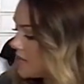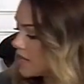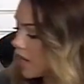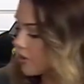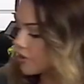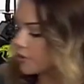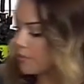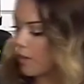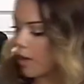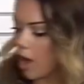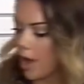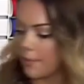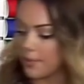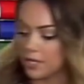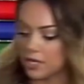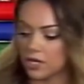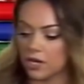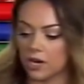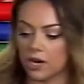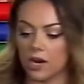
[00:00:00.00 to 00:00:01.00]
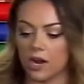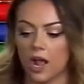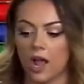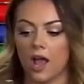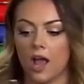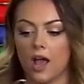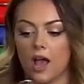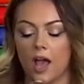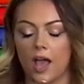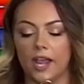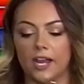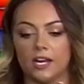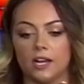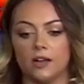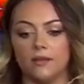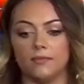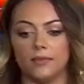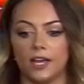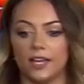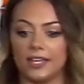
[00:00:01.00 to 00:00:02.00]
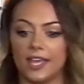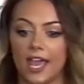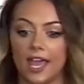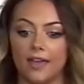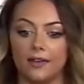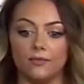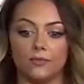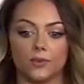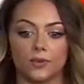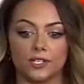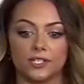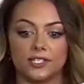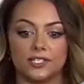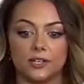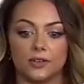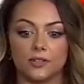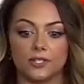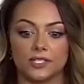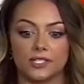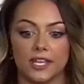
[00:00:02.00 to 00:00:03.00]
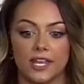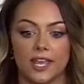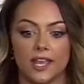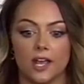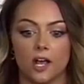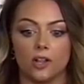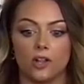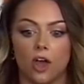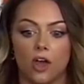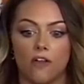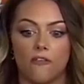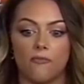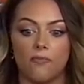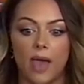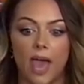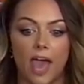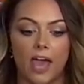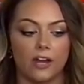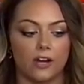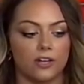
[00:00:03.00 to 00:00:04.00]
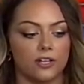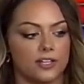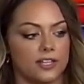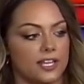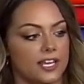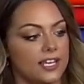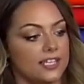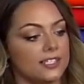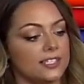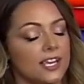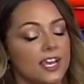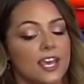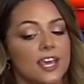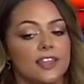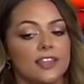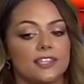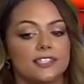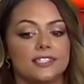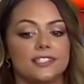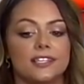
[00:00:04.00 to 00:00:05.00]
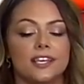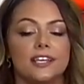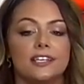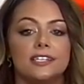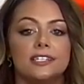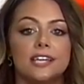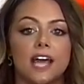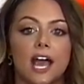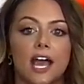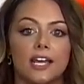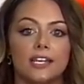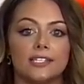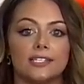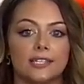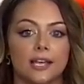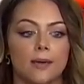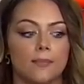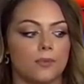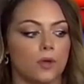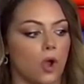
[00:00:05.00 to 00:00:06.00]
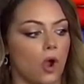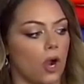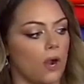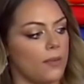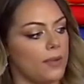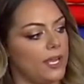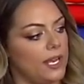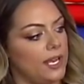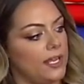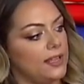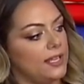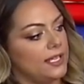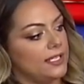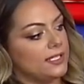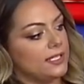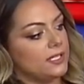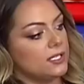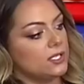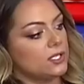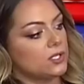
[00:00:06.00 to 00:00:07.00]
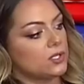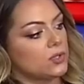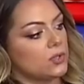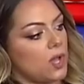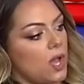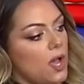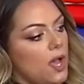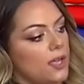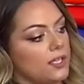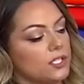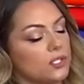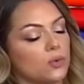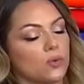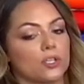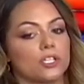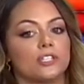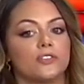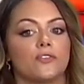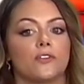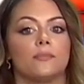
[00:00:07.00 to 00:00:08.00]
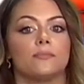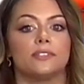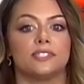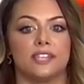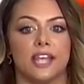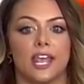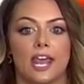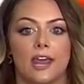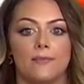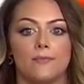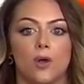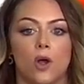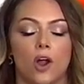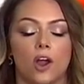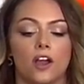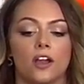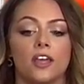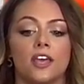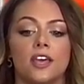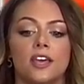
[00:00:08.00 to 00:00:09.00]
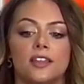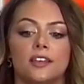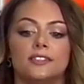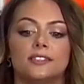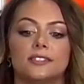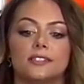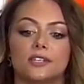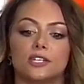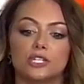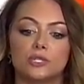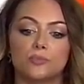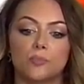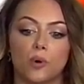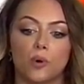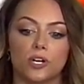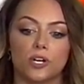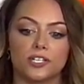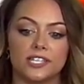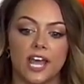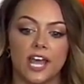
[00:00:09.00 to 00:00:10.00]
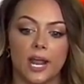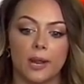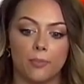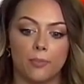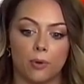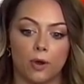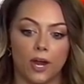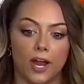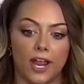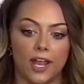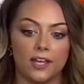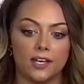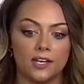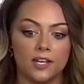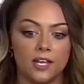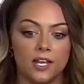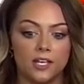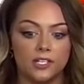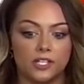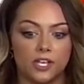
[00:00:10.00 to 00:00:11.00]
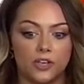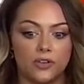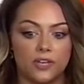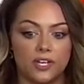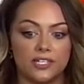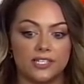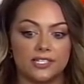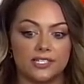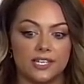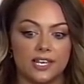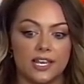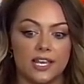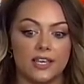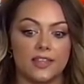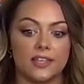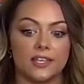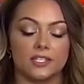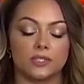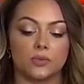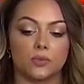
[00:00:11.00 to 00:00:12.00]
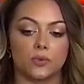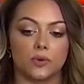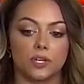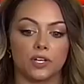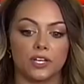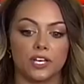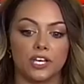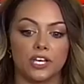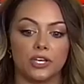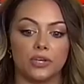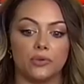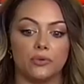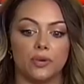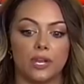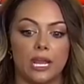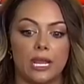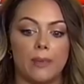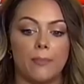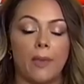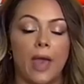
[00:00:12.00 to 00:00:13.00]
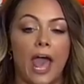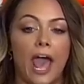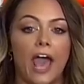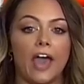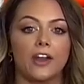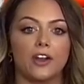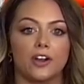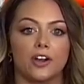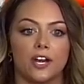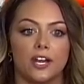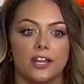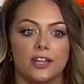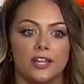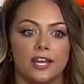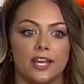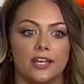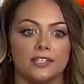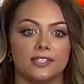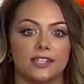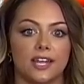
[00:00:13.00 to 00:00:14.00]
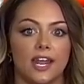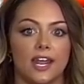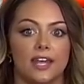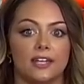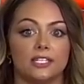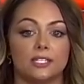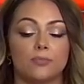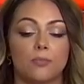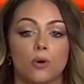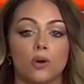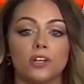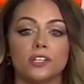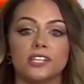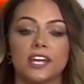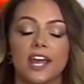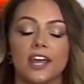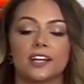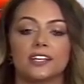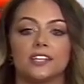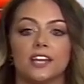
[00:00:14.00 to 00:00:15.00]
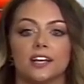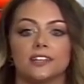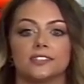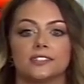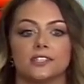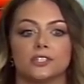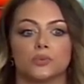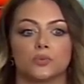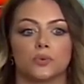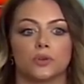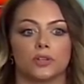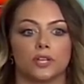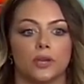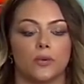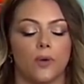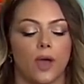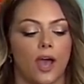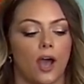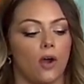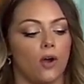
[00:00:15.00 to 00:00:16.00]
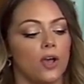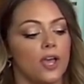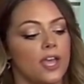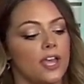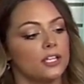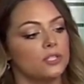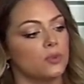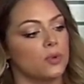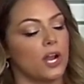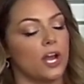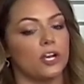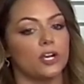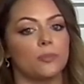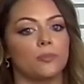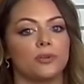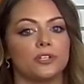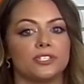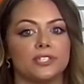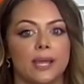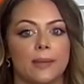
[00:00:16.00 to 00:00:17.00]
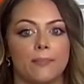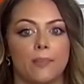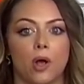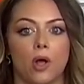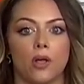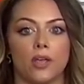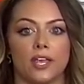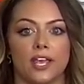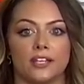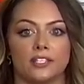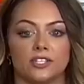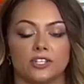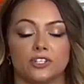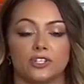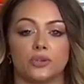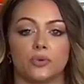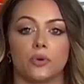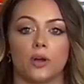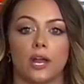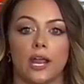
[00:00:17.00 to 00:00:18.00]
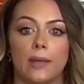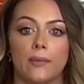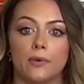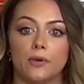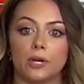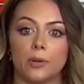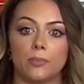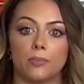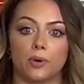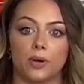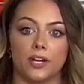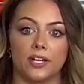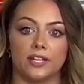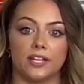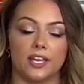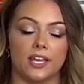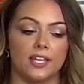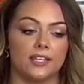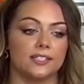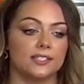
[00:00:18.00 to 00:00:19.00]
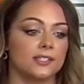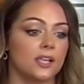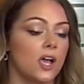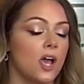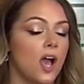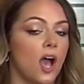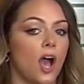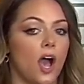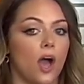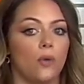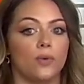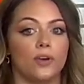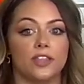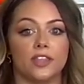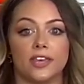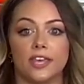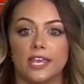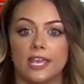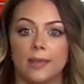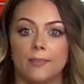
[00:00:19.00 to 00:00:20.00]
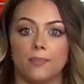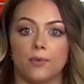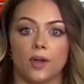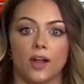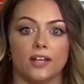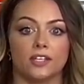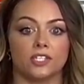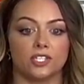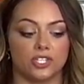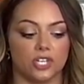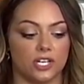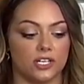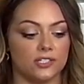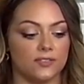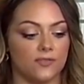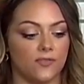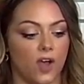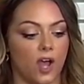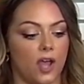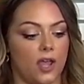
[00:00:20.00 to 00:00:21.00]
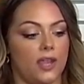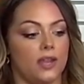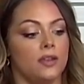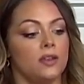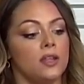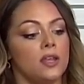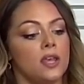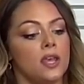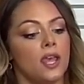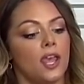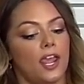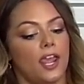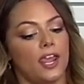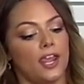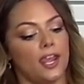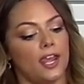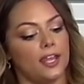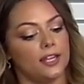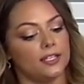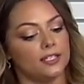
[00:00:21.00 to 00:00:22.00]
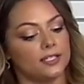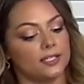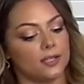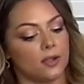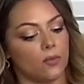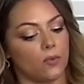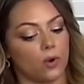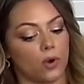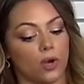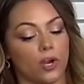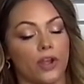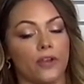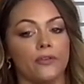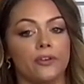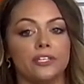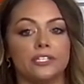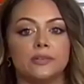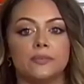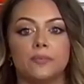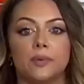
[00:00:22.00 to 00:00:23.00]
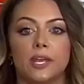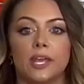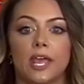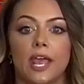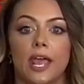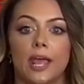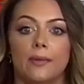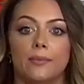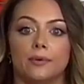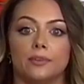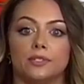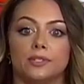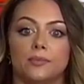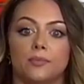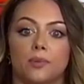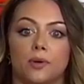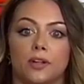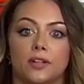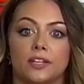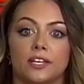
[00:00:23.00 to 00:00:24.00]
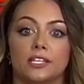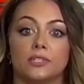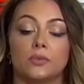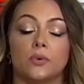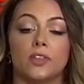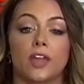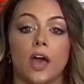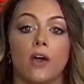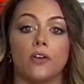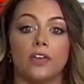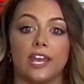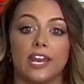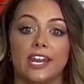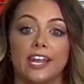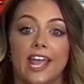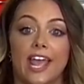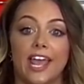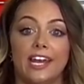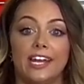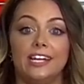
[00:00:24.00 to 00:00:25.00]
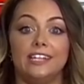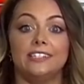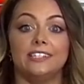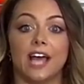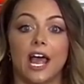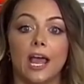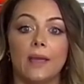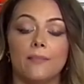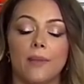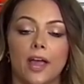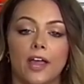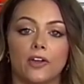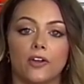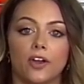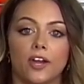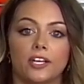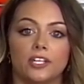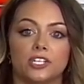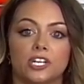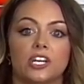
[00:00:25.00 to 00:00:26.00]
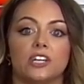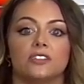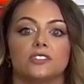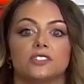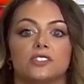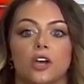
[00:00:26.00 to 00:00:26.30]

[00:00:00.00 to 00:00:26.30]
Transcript: Another popular item, again, we're still seeing a lot of pattern in this. This is a dye sub garment, and this is sourced from SanMar. This is a Sport-Tek brand, so you can see this really unique pattern in this, and Sport-Tek does this really well. It's 100% polyester, so we're able to print this with a heat press just fine, and we're going to be able to print this without getting any dye migration.